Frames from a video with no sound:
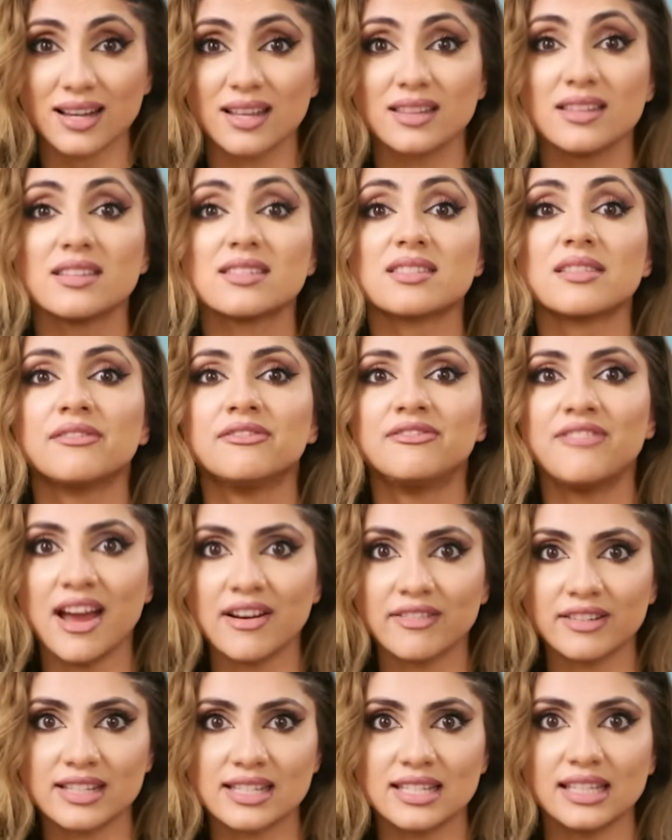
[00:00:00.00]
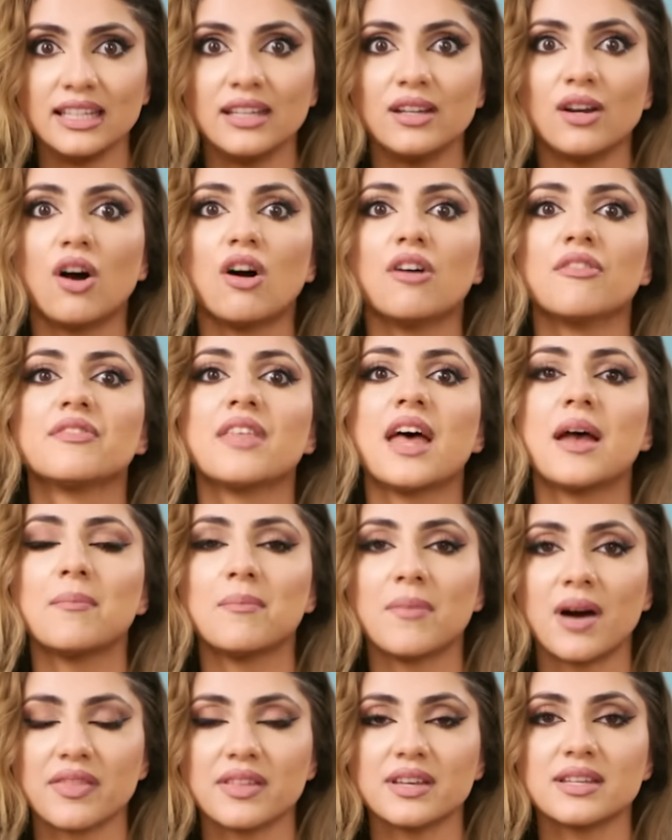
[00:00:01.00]
the severity of their
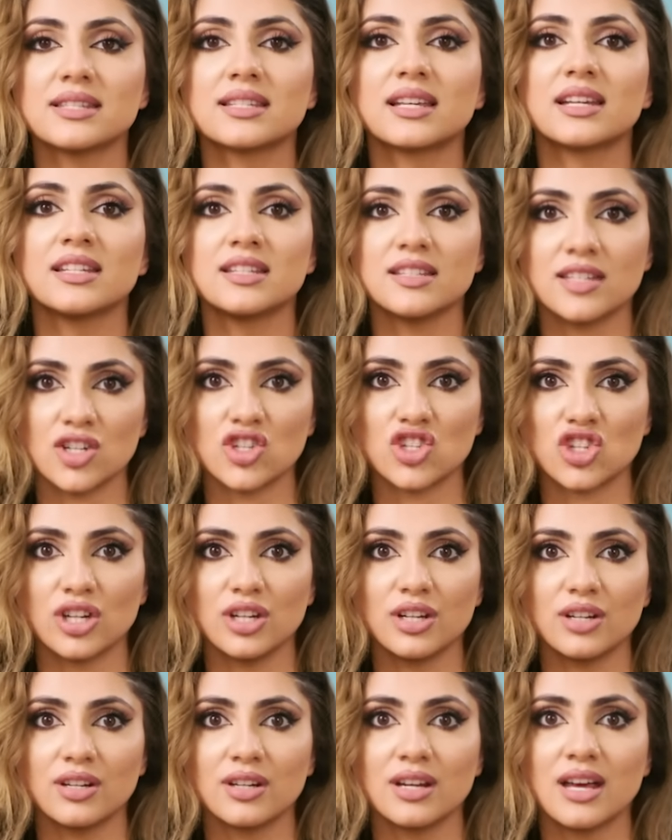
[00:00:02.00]
mother's condition